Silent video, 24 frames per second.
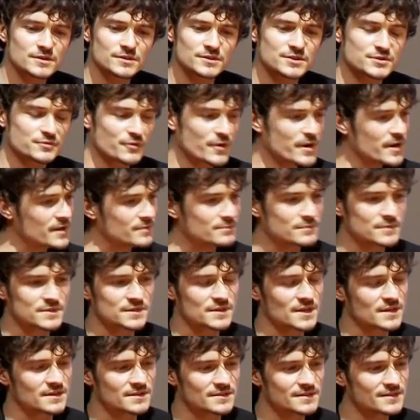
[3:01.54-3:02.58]
your dreams
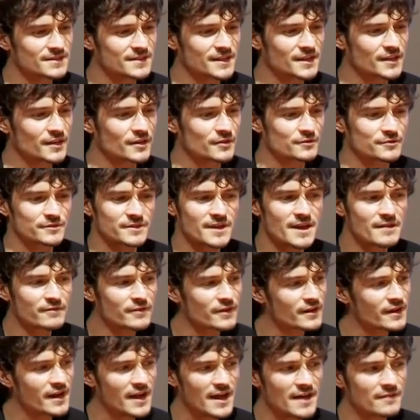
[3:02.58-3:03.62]
and,
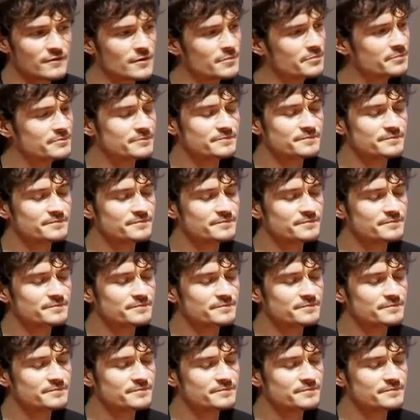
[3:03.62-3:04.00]
never ever